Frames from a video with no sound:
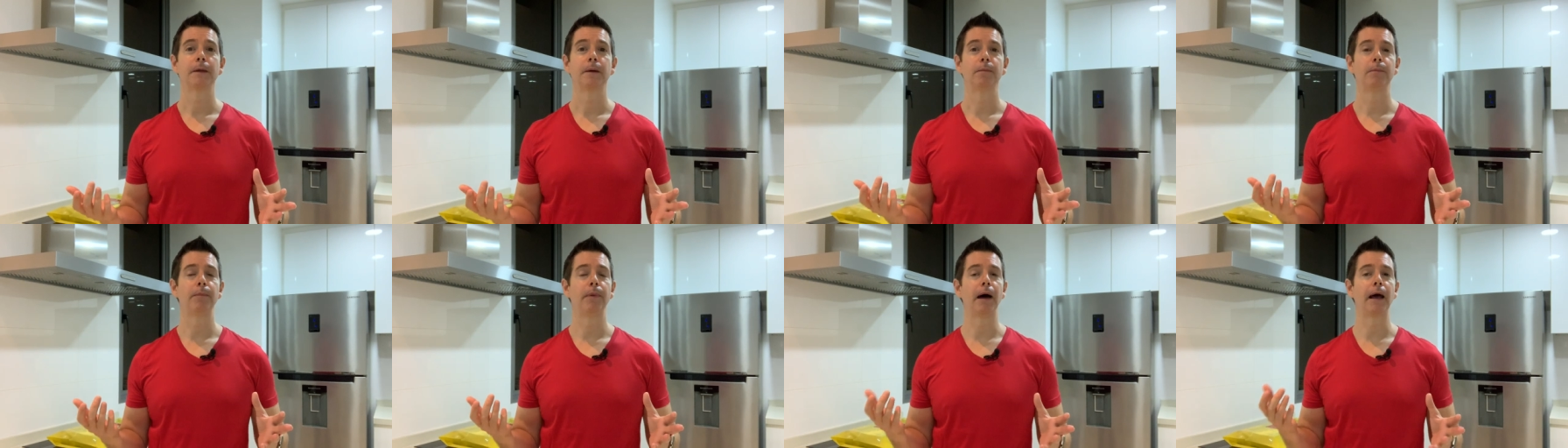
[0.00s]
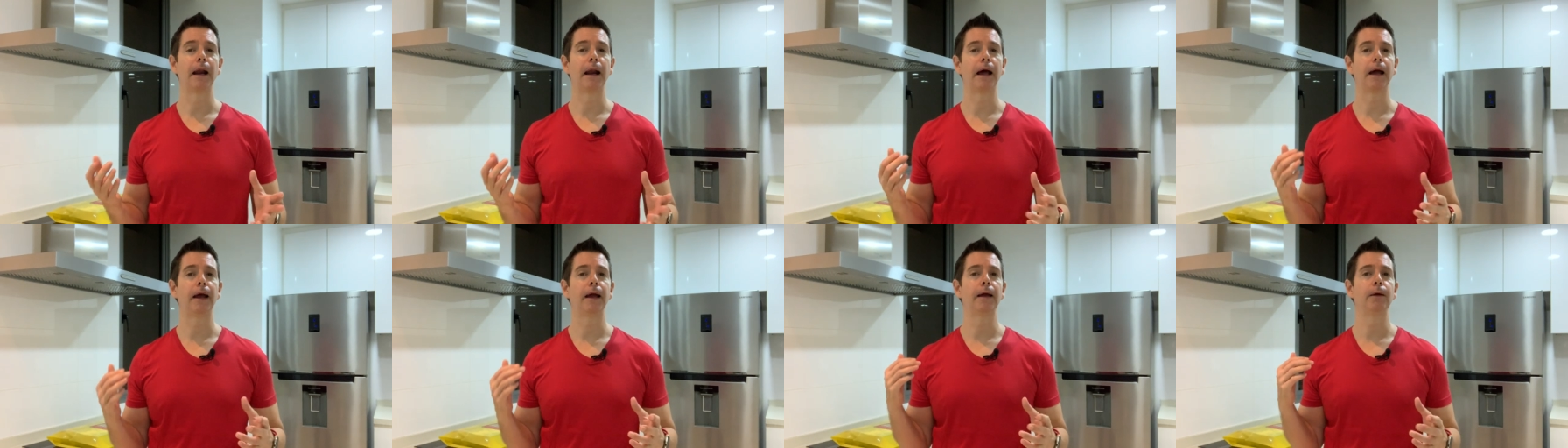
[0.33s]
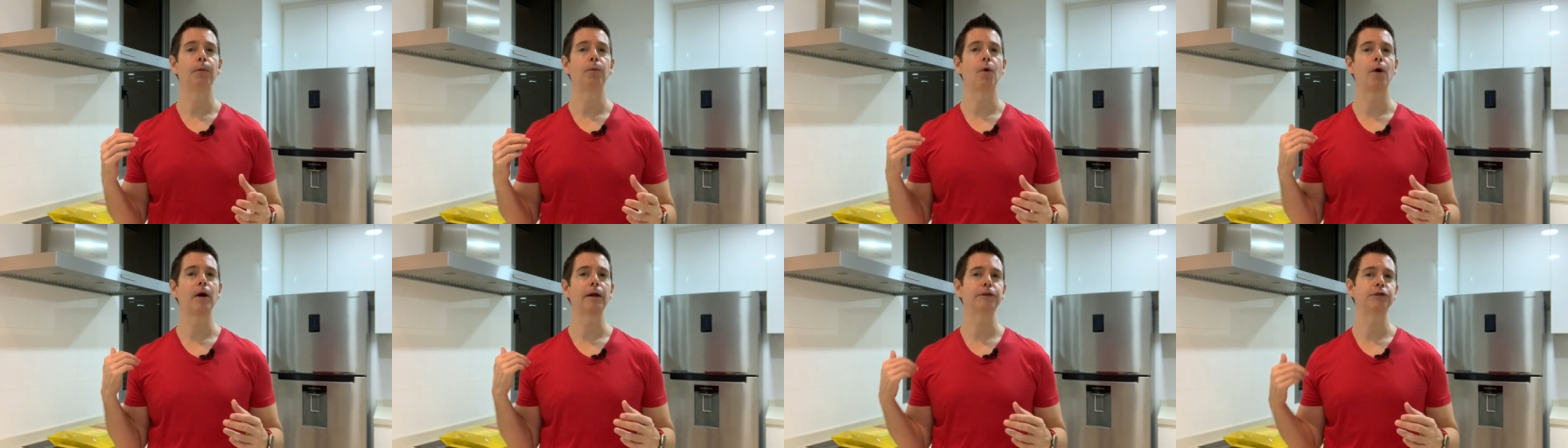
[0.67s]
but I
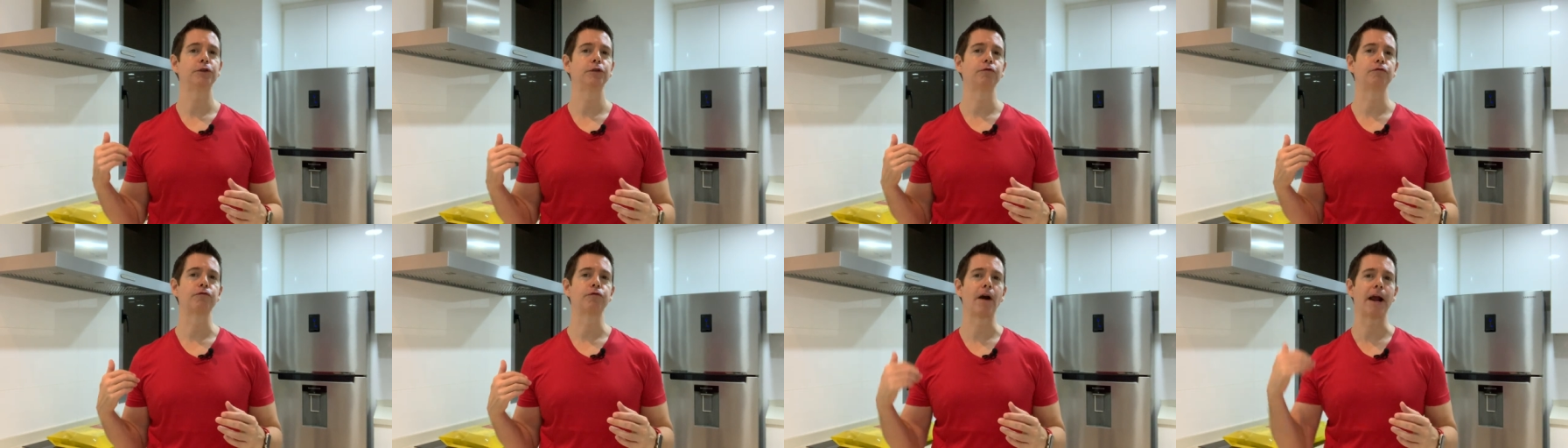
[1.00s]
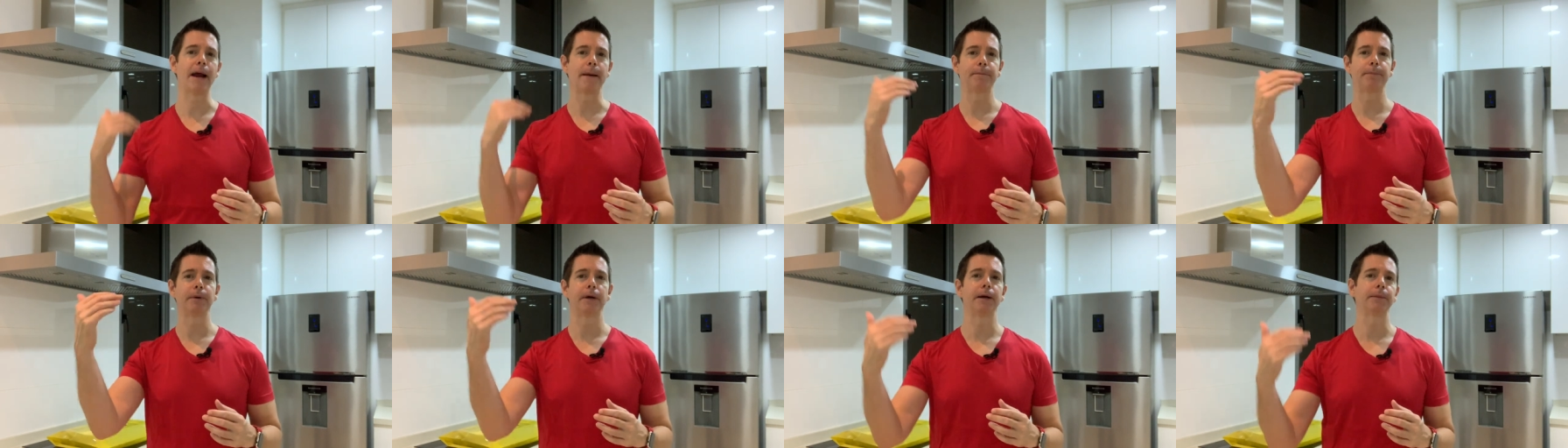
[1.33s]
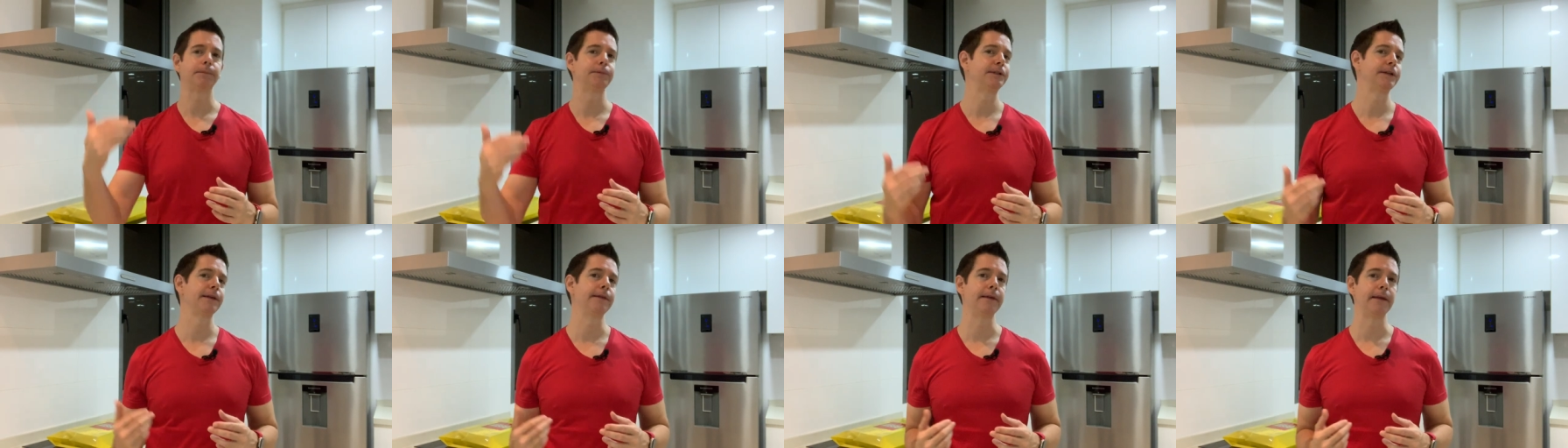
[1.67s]
want to ramp it up
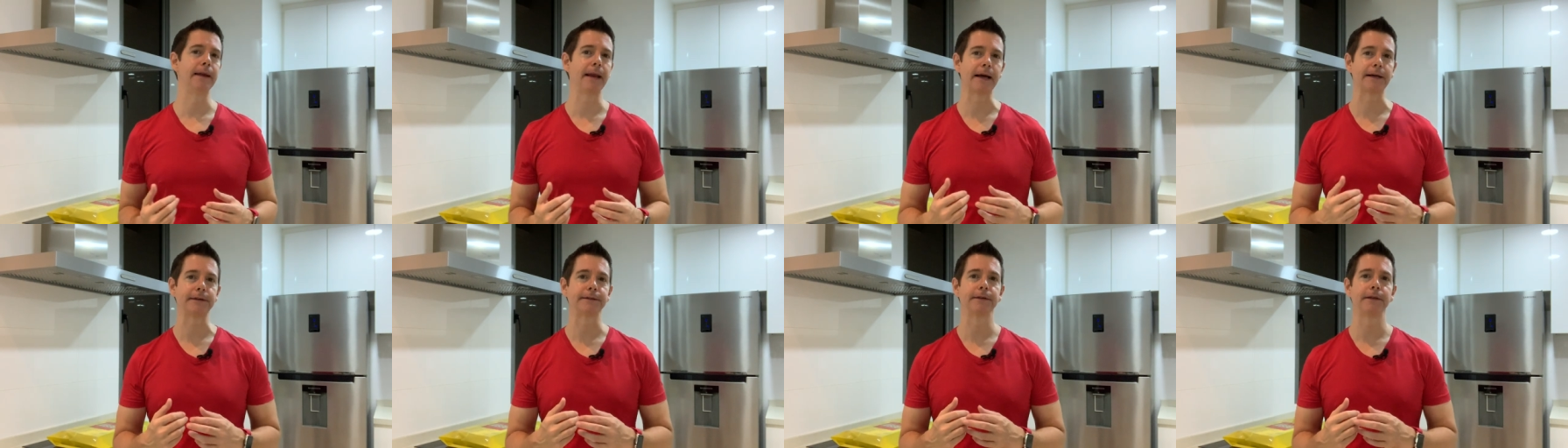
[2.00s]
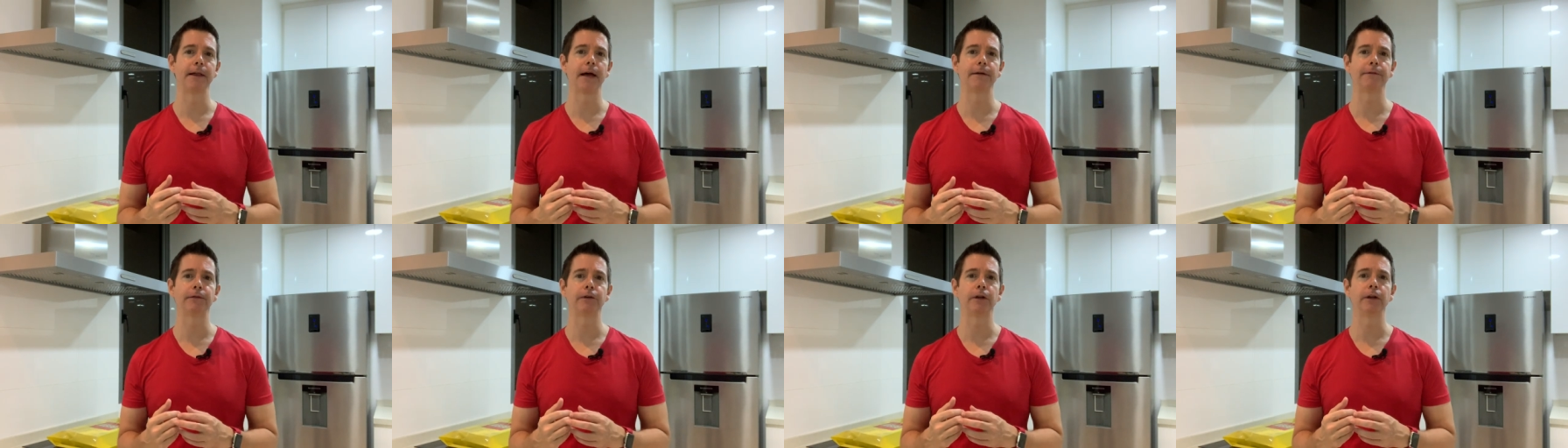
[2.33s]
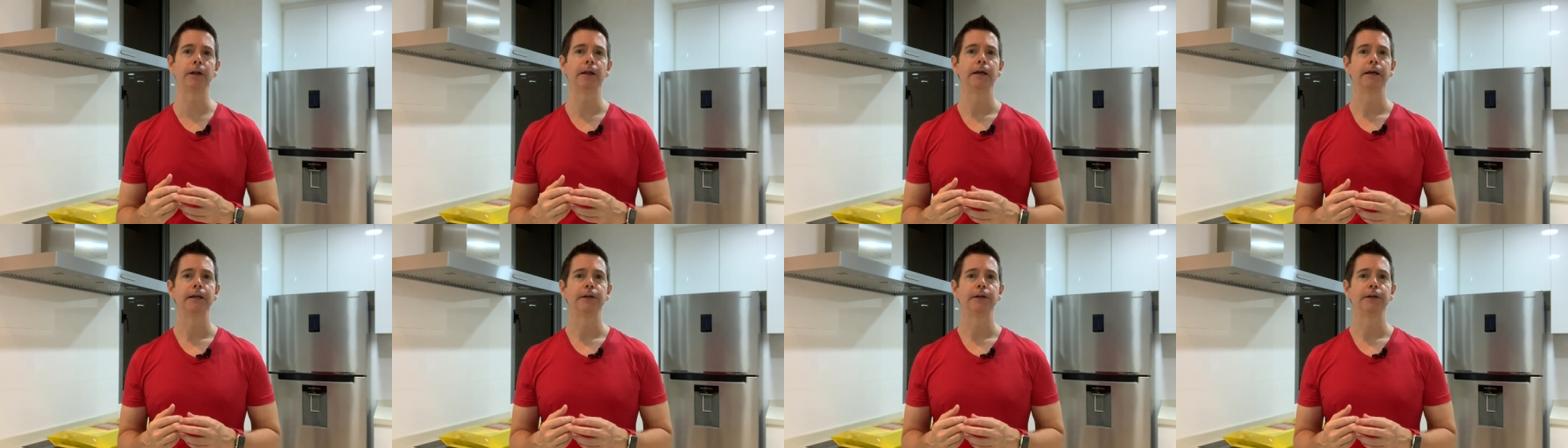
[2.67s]
to the next level